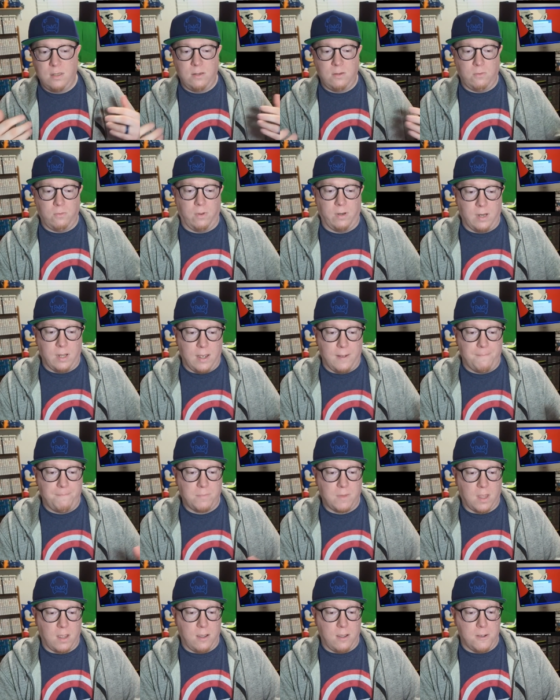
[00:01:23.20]
whatnot.
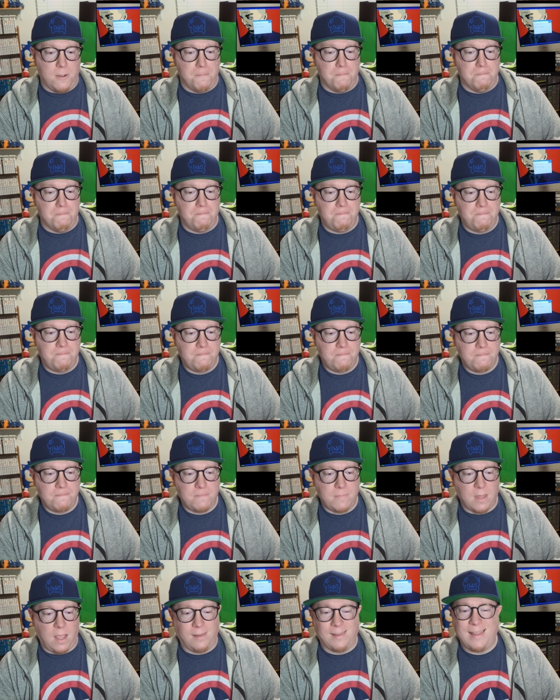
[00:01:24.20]
Um,
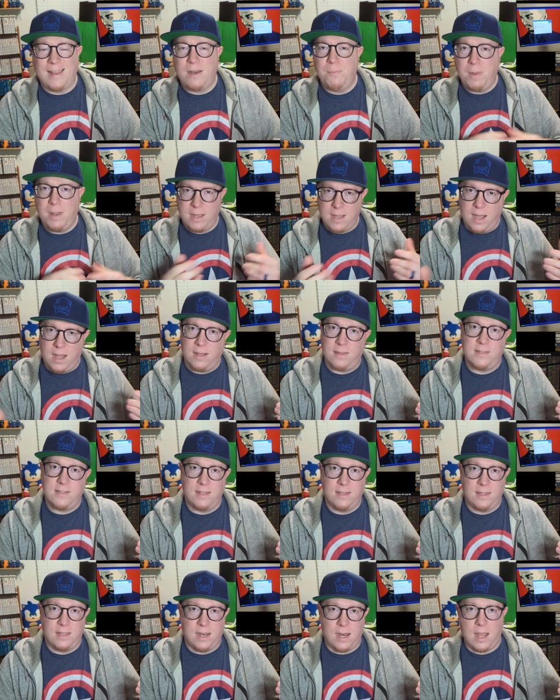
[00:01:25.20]
a lot of my
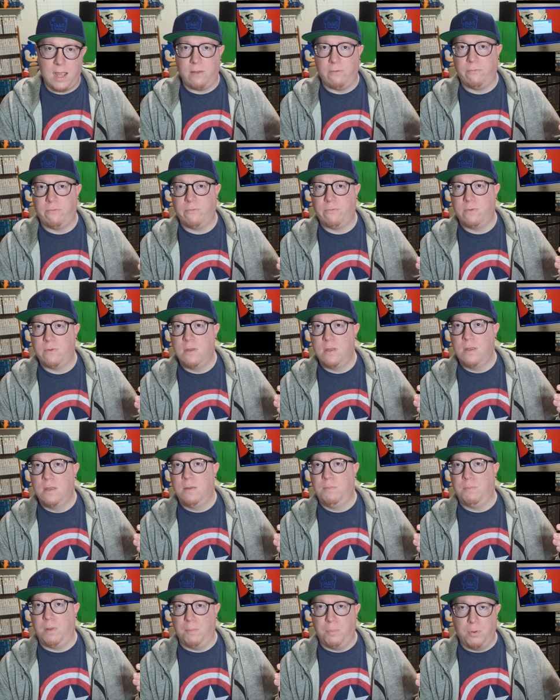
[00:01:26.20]
content that I've
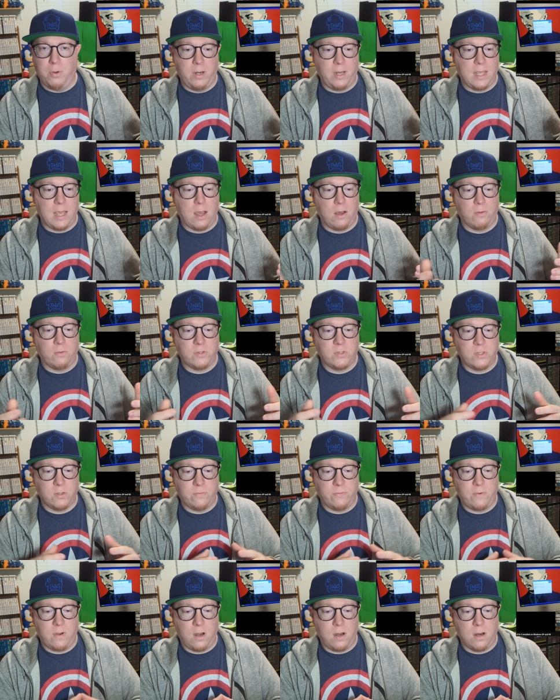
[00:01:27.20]
been putting out so
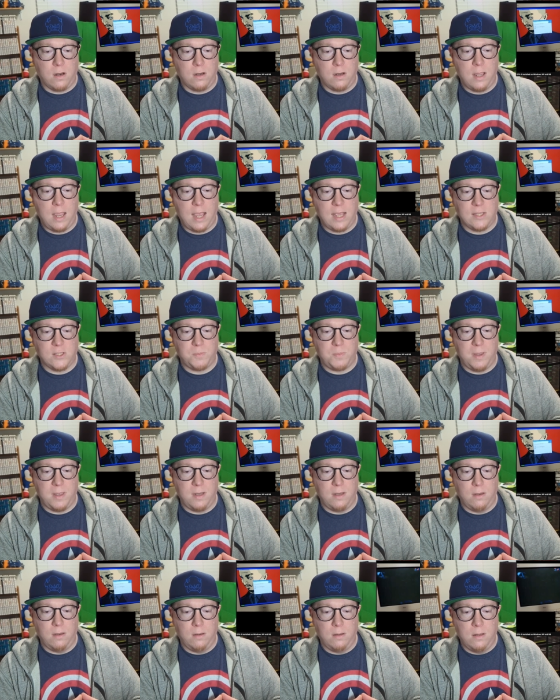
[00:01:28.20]
far has
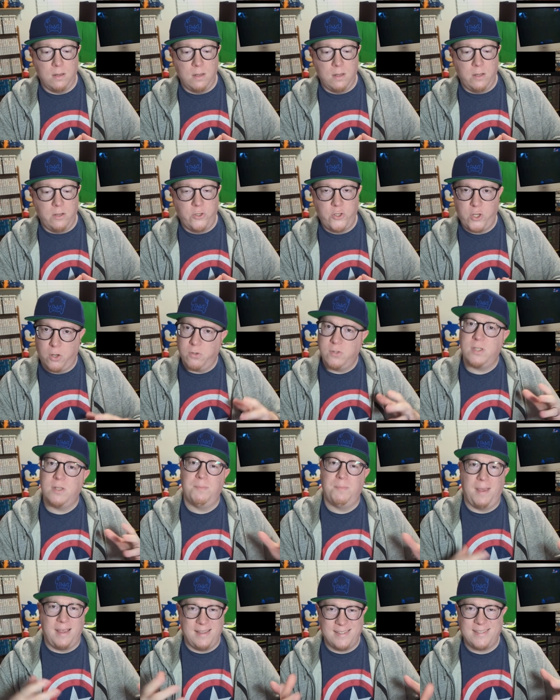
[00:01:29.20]
been chosen
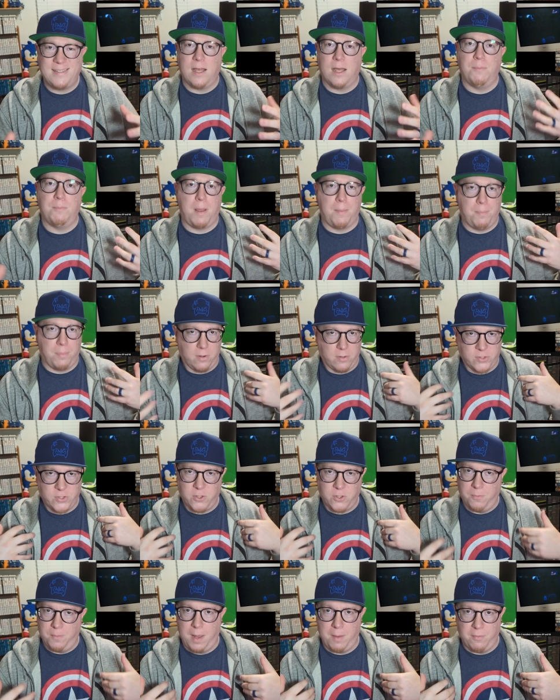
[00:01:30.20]
based on my
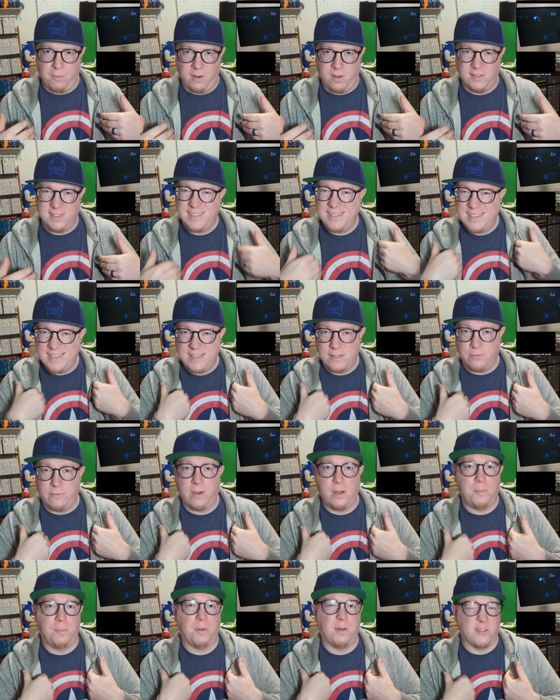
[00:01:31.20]
personal memories. This is a
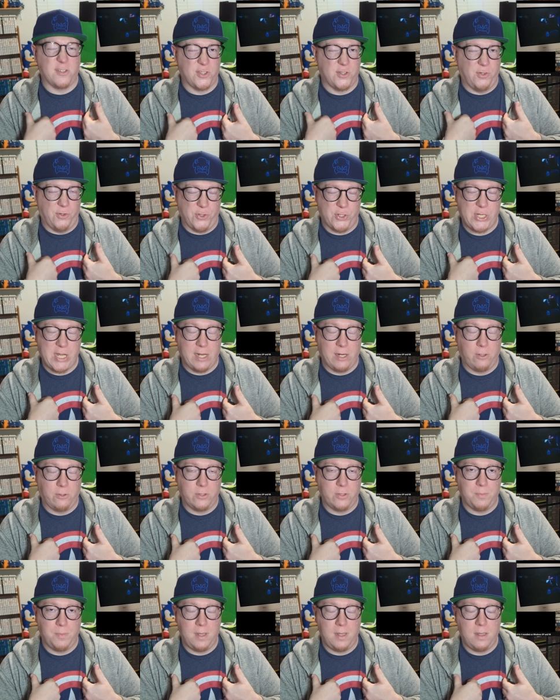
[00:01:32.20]
very personal channel
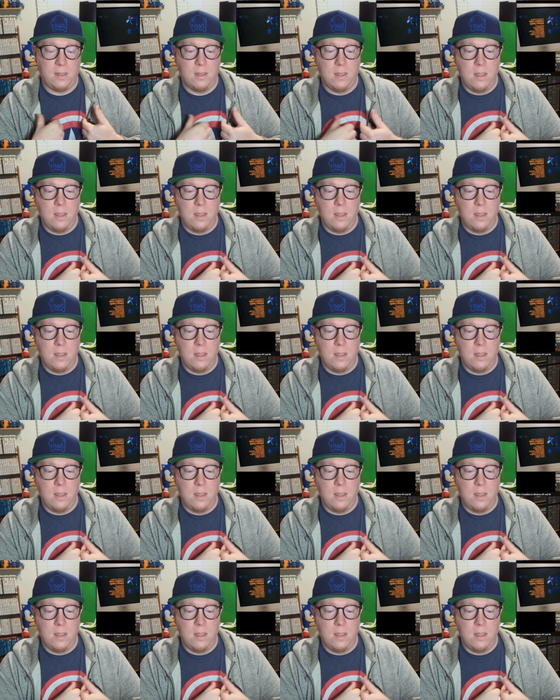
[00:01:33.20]
to me,